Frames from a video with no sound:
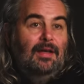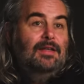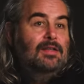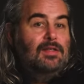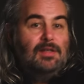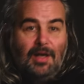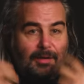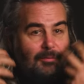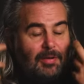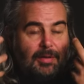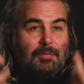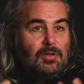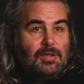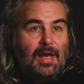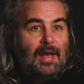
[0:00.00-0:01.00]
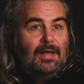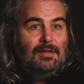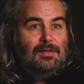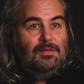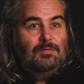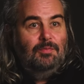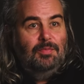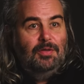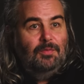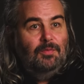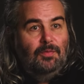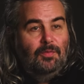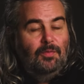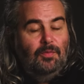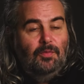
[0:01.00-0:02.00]
inside people's heads, but
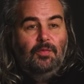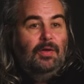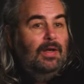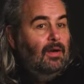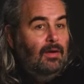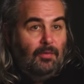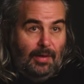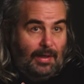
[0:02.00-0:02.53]
we are